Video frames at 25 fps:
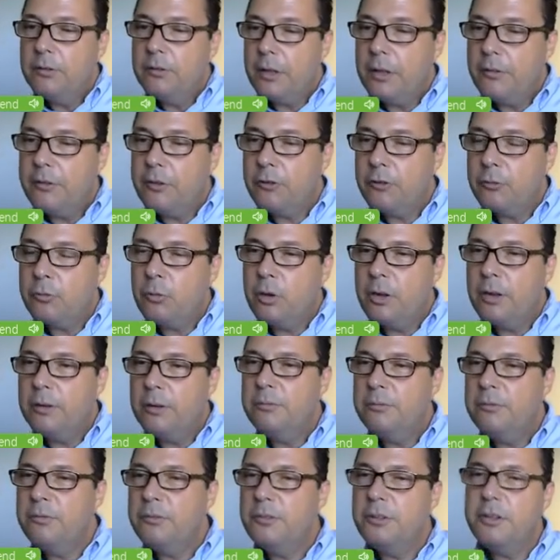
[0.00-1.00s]
Now this
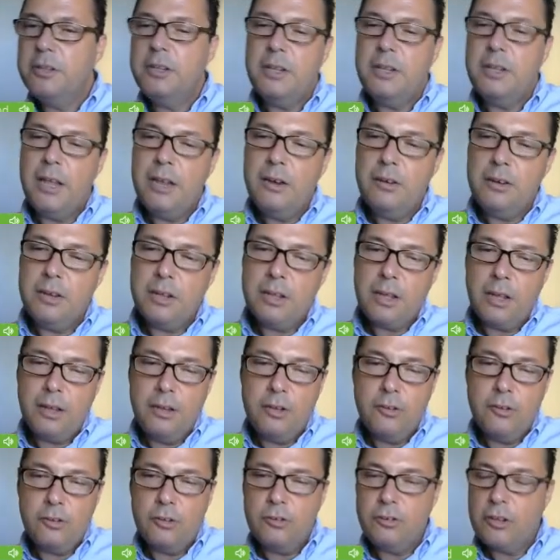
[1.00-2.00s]
one, the
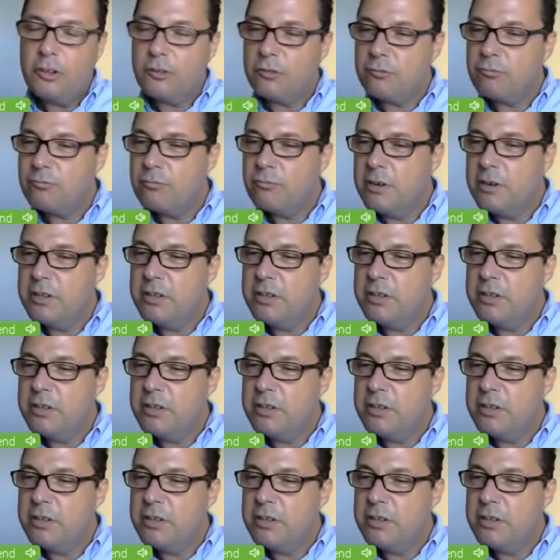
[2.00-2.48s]
indicator doesn't